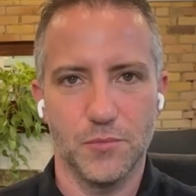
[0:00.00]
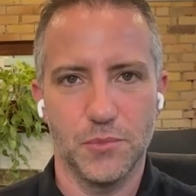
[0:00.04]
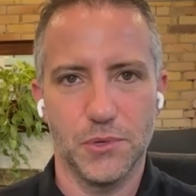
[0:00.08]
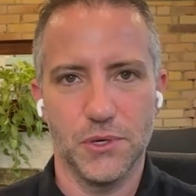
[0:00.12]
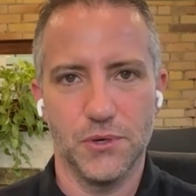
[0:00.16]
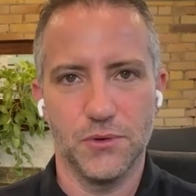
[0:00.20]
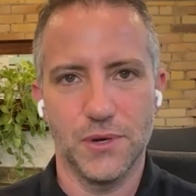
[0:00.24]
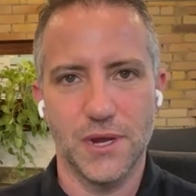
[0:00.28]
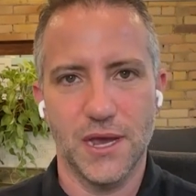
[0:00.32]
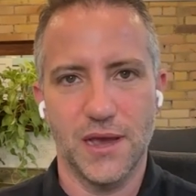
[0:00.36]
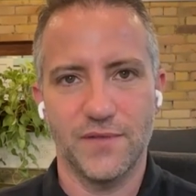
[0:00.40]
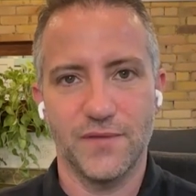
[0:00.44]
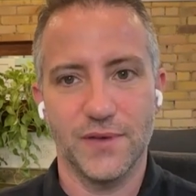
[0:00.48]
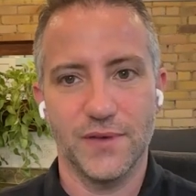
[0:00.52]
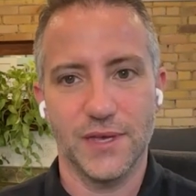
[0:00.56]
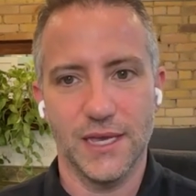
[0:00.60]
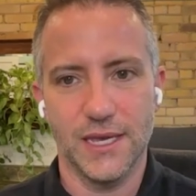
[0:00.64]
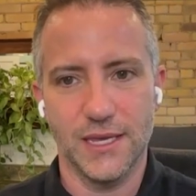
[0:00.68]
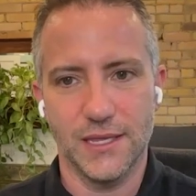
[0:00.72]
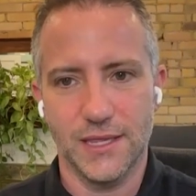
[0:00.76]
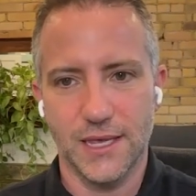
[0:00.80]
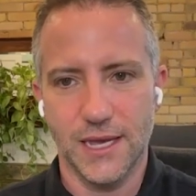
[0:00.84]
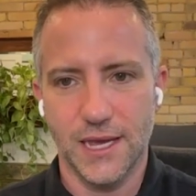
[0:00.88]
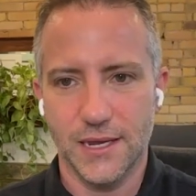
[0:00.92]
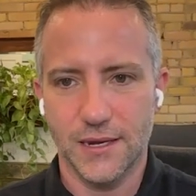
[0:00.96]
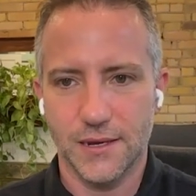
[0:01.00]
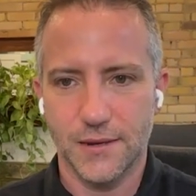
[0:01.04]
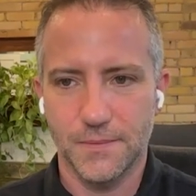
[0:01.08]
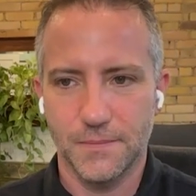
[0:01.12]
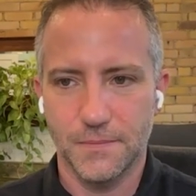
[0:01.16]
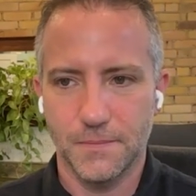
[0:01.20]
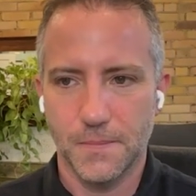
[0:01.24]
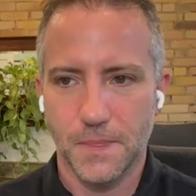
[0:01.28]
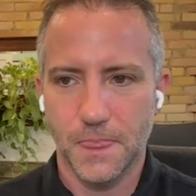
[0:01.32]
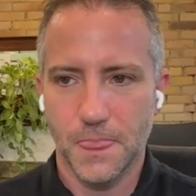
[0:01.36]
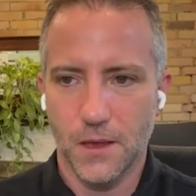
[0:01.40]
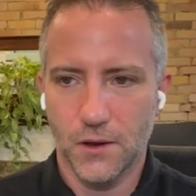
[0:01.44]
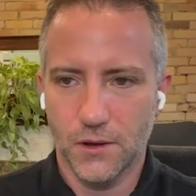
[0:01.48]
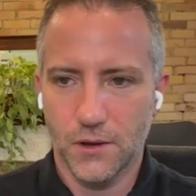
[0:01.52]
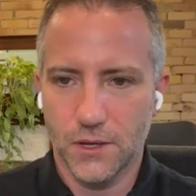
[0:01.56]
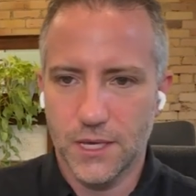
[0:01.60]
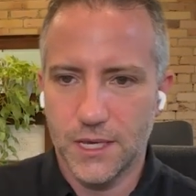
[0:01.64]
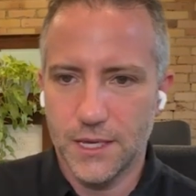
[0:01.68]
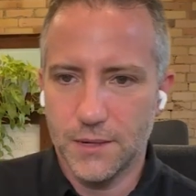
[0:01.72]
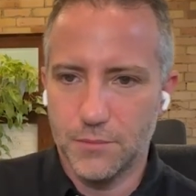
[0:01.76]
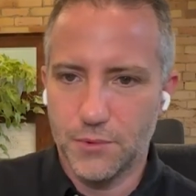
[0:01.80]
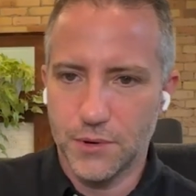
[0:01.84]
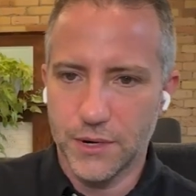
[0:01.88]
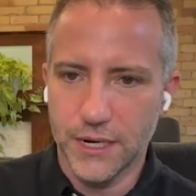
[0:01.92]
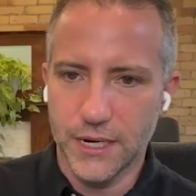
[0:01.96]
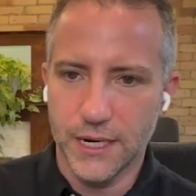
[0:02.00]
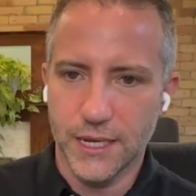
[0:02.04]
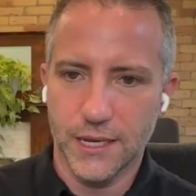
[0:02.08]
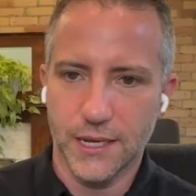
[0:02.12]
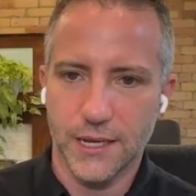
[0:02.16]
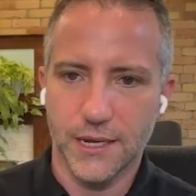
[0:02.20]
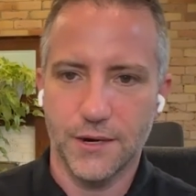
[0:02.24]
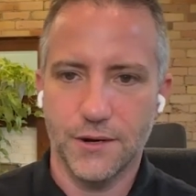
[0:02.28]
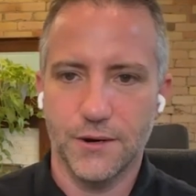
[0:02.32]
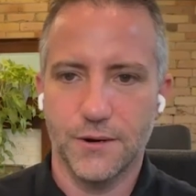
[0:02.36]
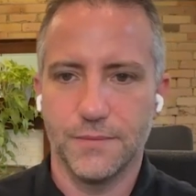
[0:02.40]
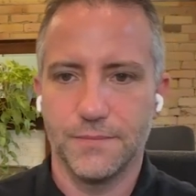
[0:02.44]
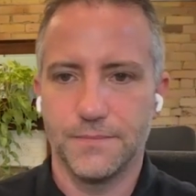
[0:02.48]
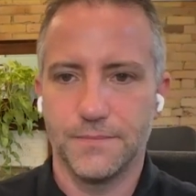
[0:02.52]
you navigate that. I'll keep reading here.